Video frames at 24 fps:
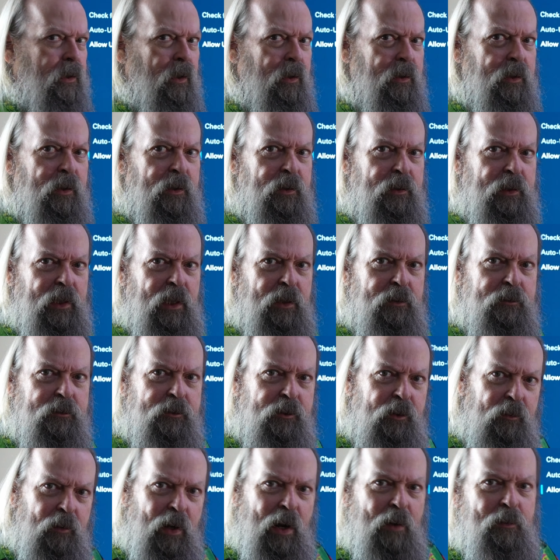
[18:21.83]
you're now
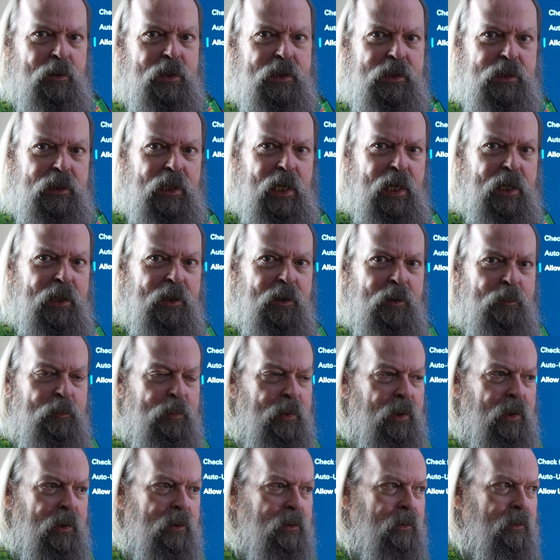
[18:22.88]
2 hours later,
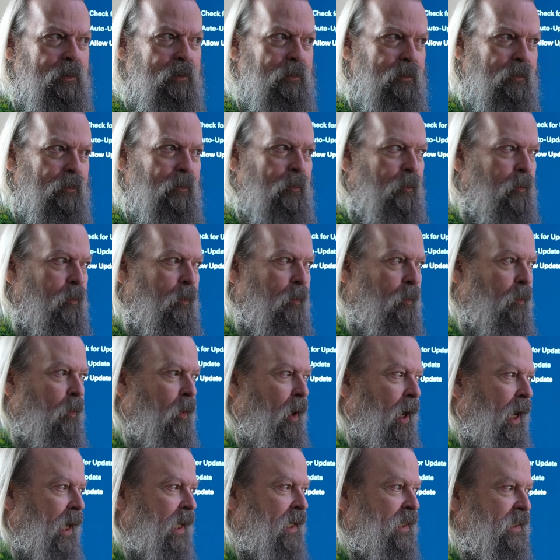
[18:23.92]
but
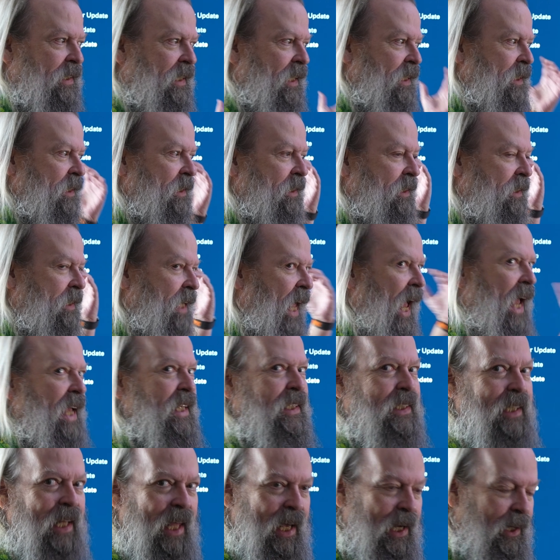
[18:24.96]
why is it days
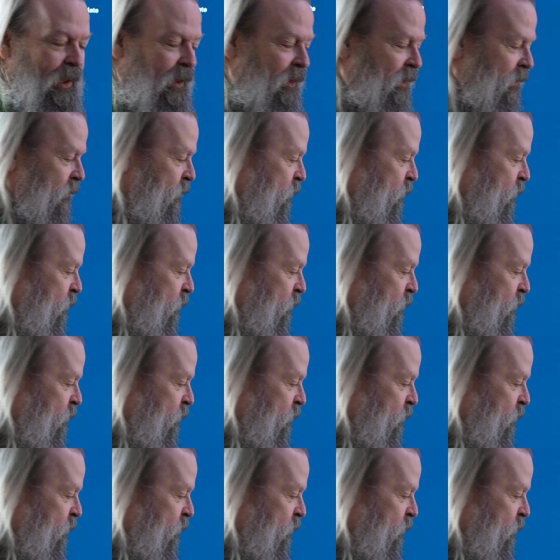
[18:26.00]
later?